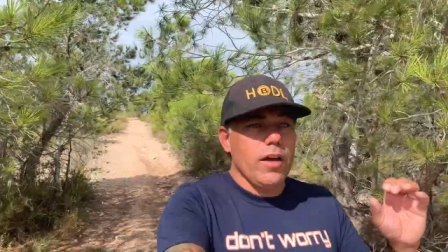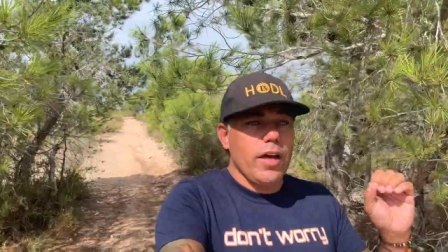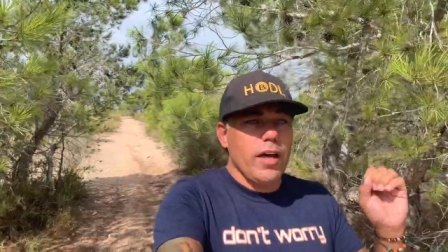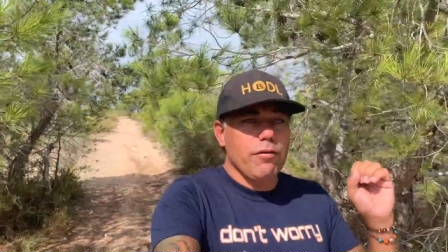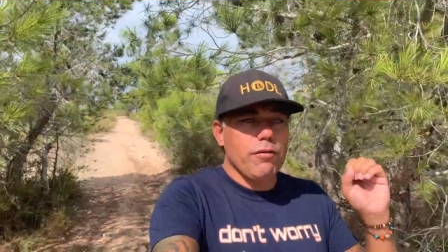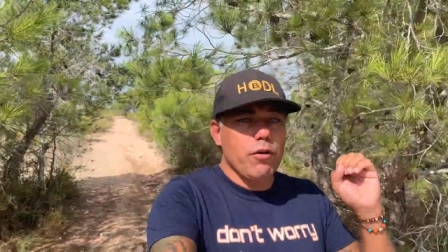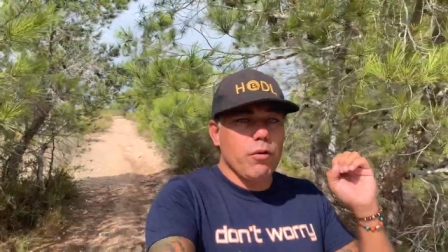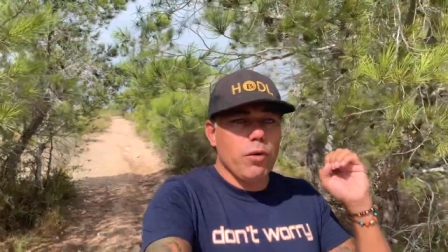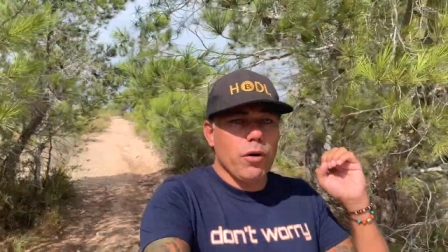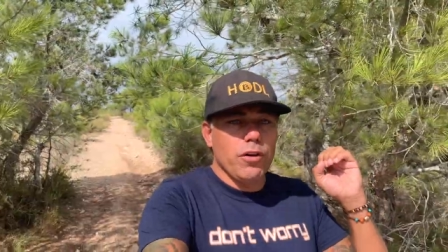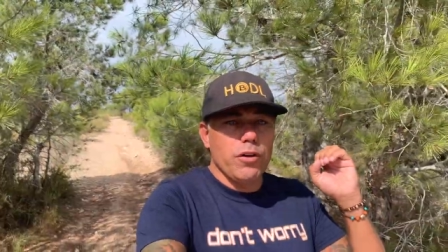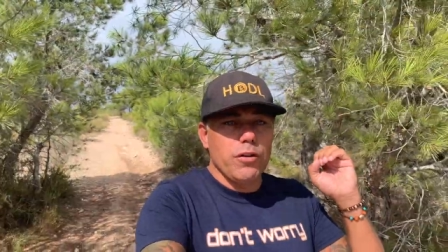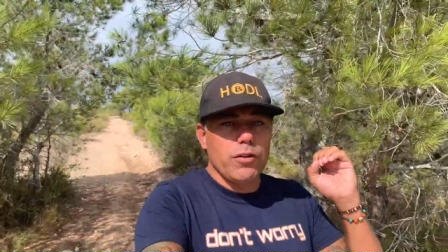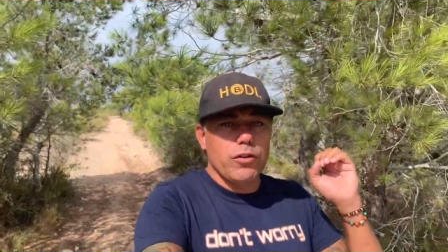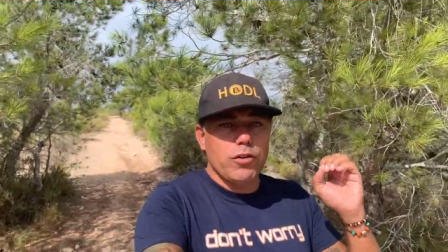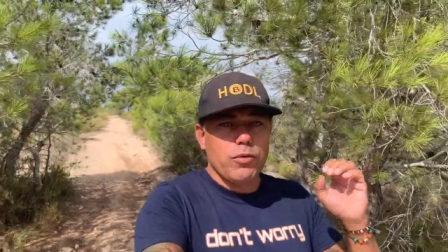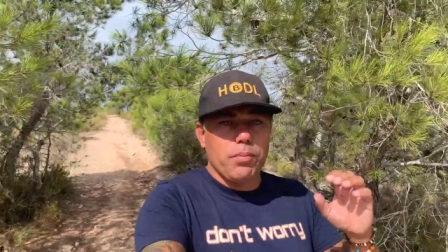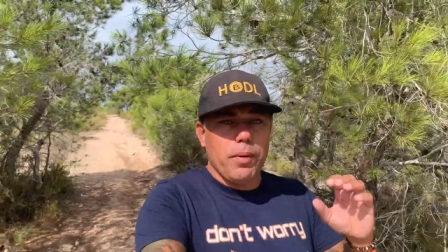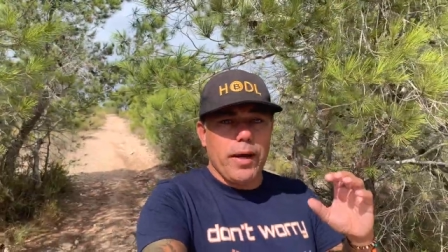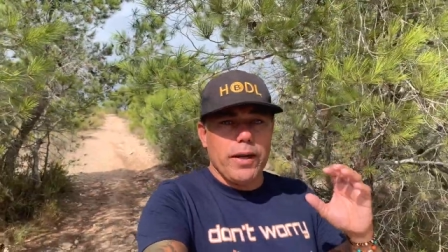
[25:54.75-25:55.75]
if we want to
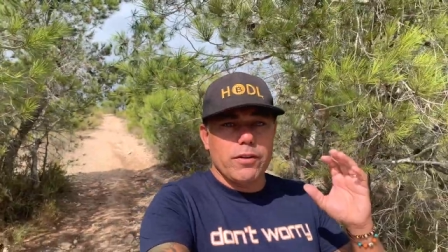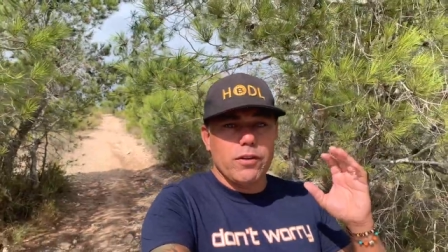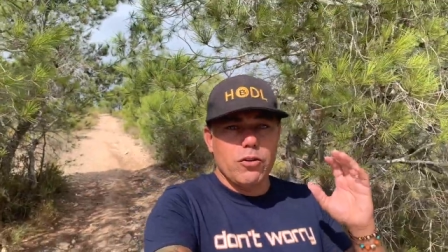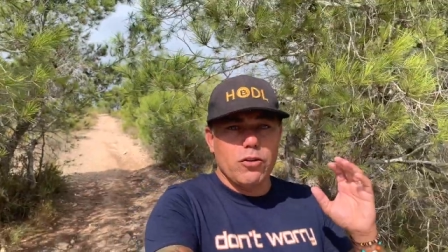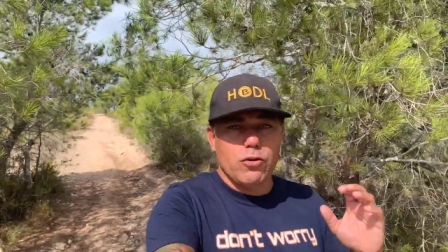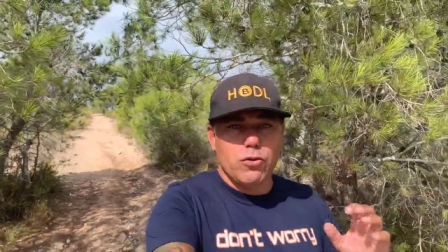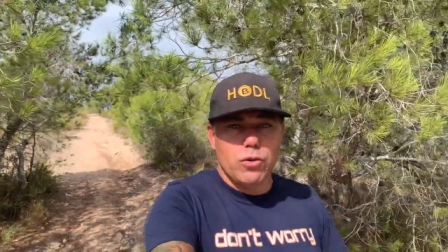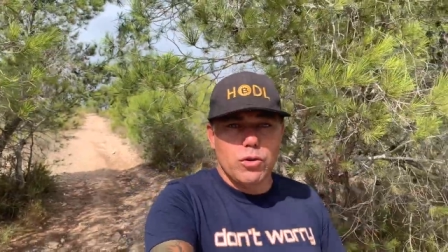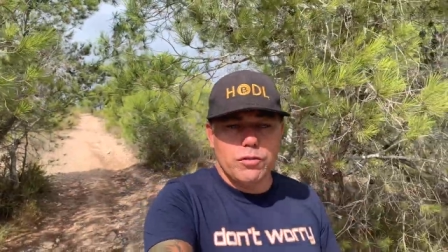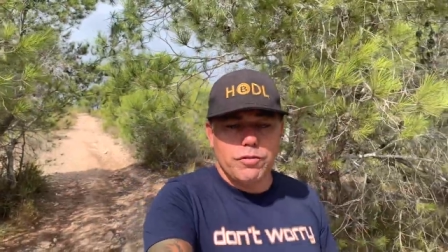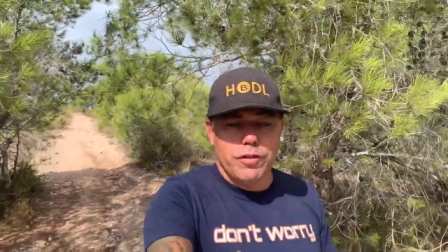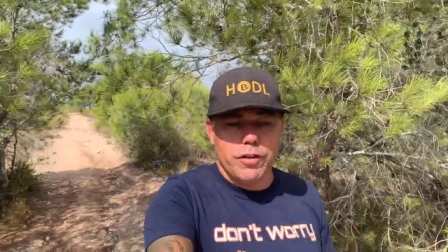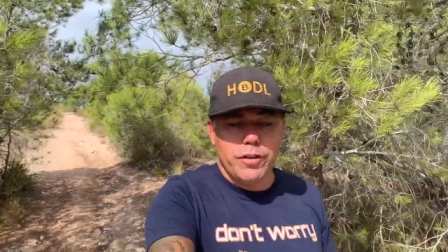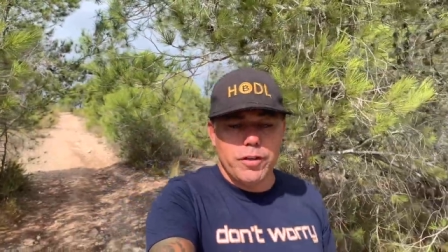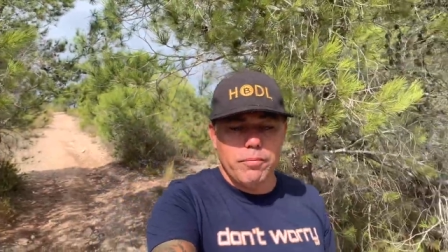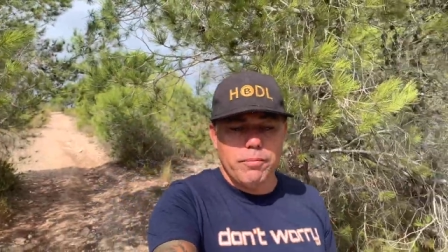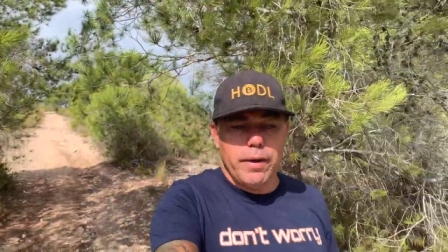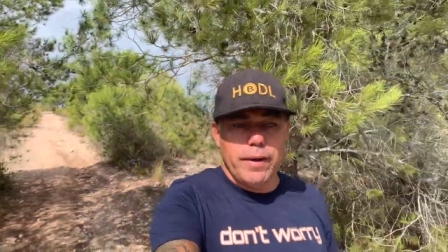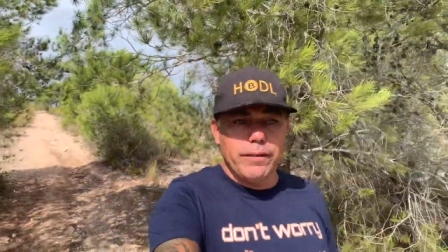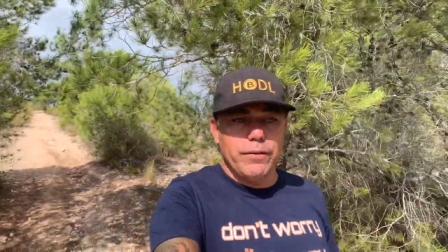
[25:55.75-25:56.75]
respect the true
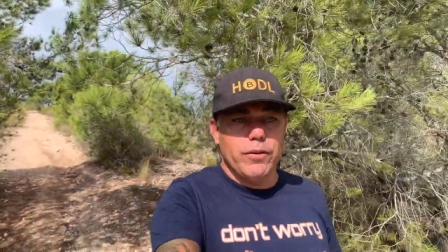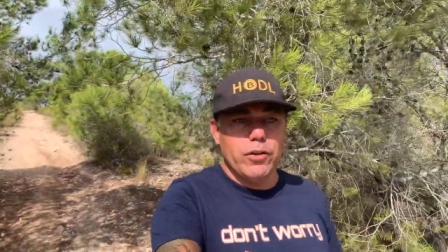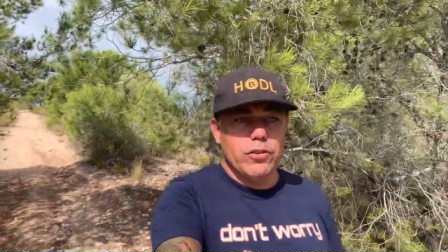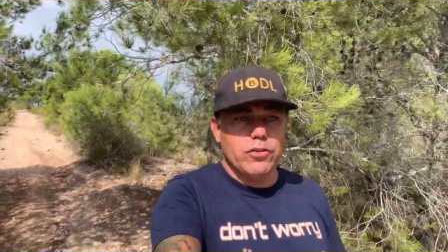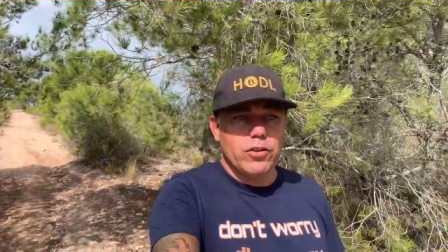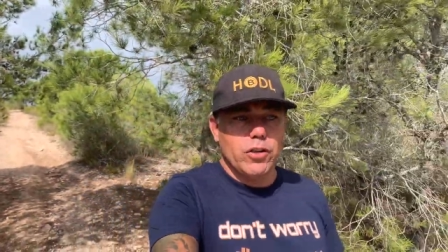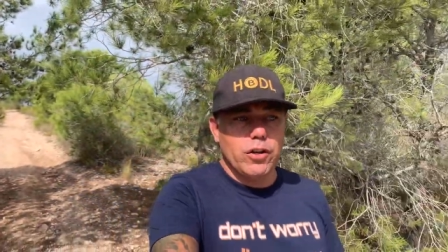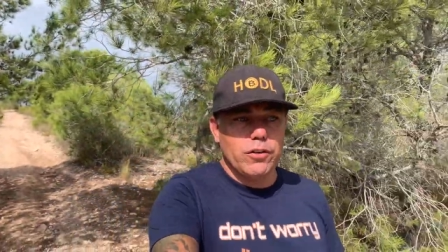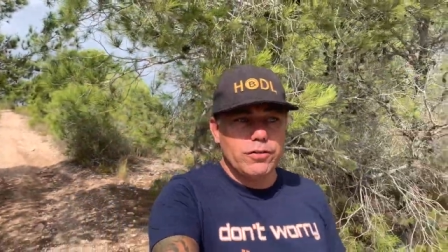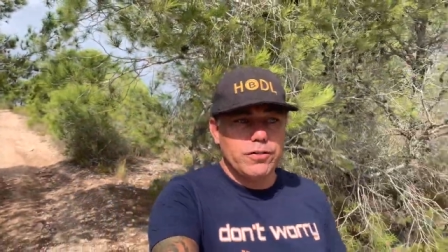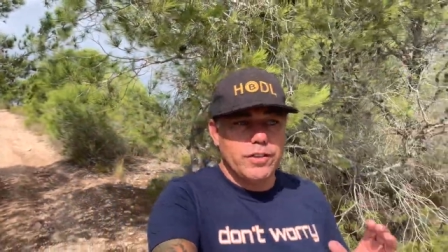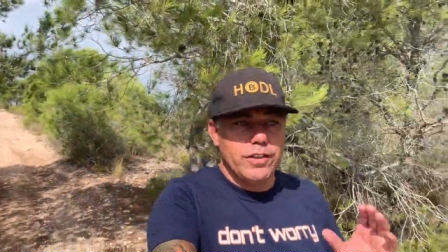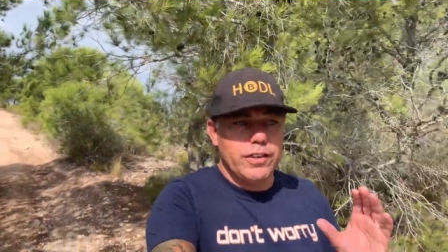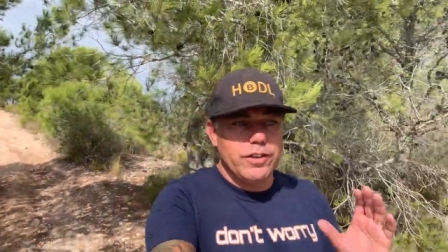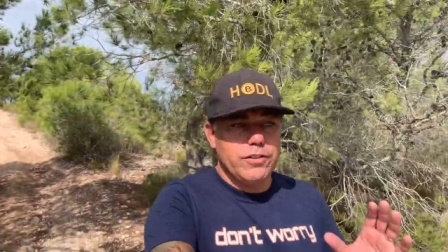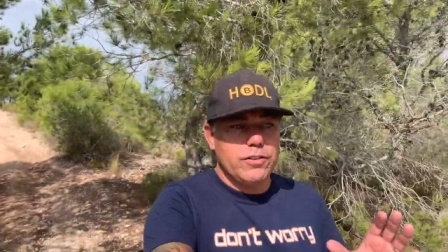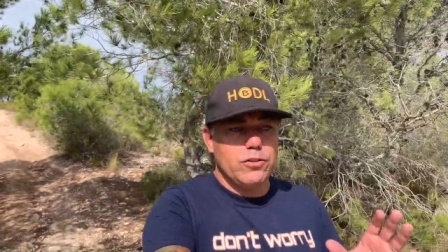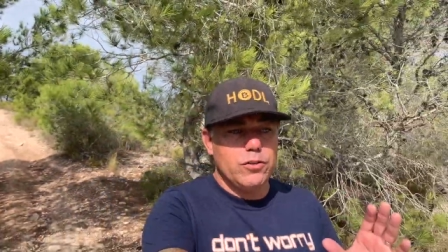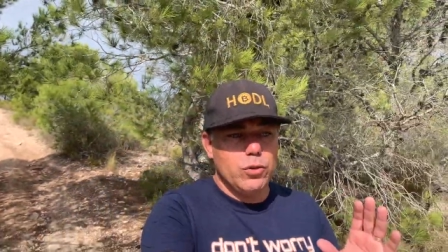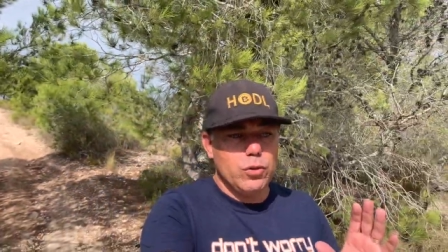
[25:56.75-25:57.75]
fundamentals of
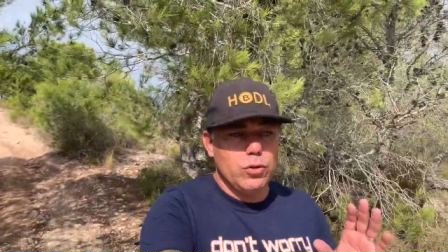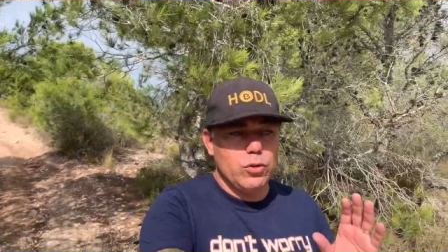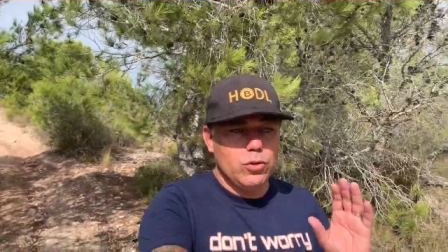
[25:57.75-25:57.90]
these two